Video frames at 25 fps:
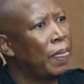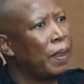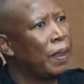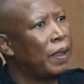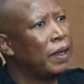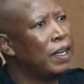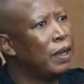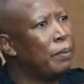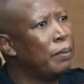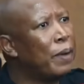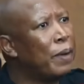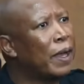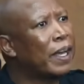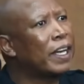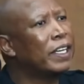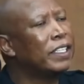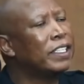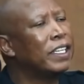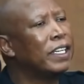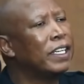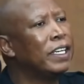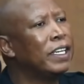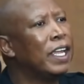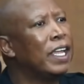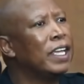
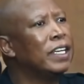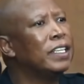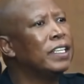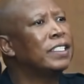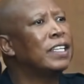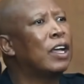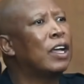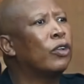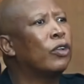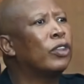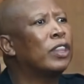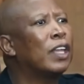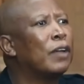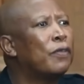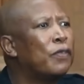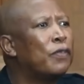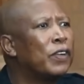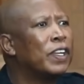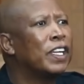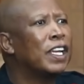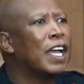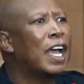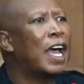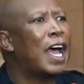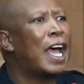liberation in South
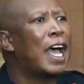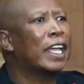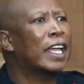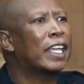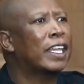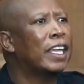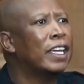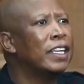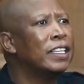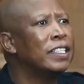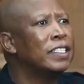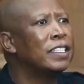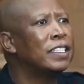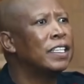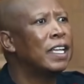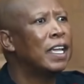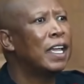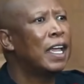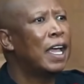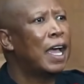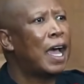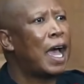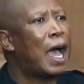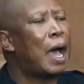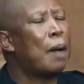Africa against
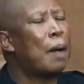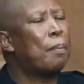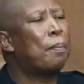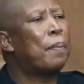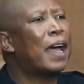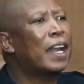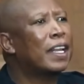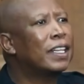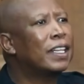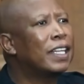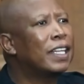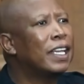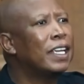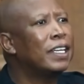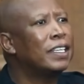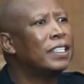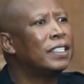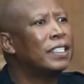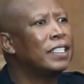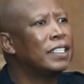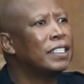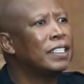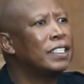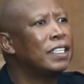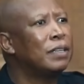apartheid
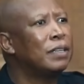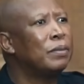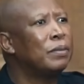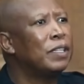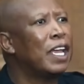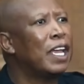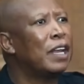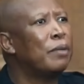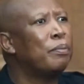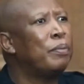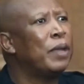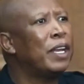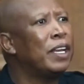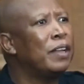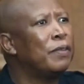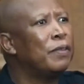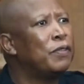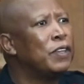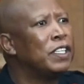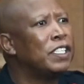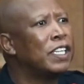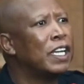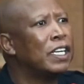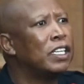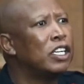system that
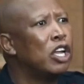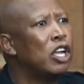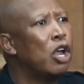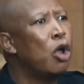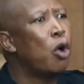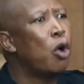benefited